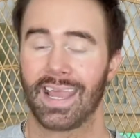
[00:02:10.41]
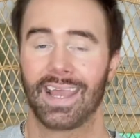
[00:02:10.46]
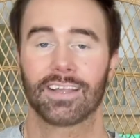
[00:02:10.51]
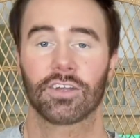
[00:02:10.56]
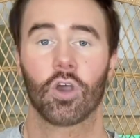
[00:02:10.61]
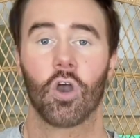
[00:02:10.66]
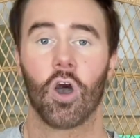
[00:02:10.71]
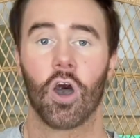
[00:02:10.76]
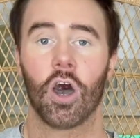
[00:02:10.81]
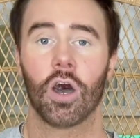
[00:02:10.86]
and
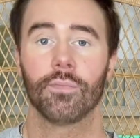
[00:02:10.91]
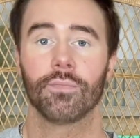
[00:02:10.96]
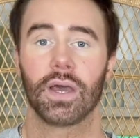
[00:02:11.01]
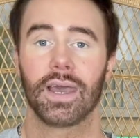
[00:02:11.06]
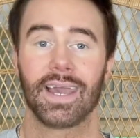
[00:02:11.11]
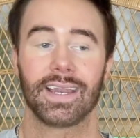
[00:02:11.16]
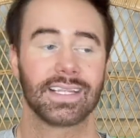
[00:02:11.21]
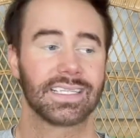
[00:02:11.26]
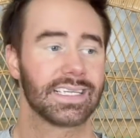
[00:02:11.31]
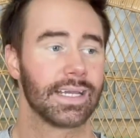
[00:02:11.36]
calm
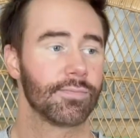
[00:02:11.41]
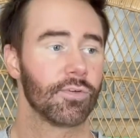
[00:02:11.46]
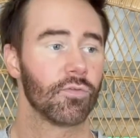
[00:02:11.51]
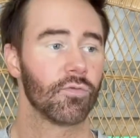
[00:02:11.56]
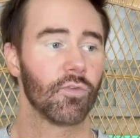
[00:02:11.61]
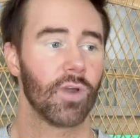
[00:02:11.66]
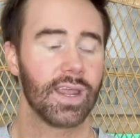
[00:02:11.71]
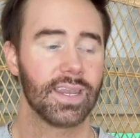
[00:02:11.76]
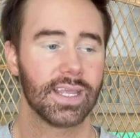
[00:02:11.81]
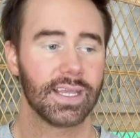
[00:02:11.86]
any type of
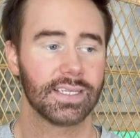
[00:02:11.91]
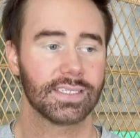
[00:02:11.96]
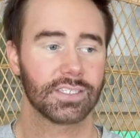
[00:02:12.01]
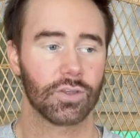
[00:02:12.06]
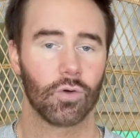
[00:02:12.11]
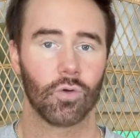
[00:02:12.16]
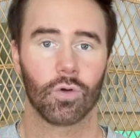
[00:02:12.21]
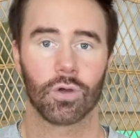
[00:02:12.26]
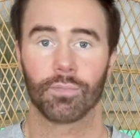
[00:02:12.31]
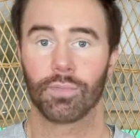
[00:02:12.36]

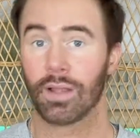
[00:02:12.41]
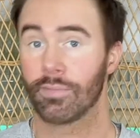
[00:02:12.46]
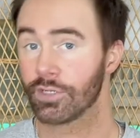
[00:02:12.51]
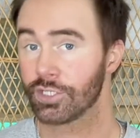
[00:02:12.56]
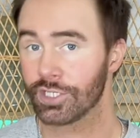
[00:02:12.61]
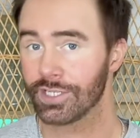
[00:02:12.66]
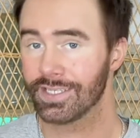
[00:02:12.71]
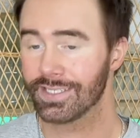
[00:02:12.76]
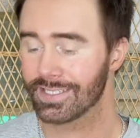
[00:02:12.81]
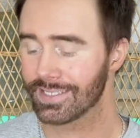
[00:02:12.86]
redness or
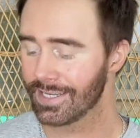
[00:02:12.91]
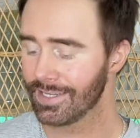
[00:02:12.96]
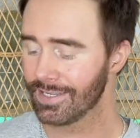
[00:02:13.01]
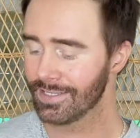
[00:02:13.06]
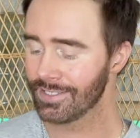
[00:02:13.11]
blemishes.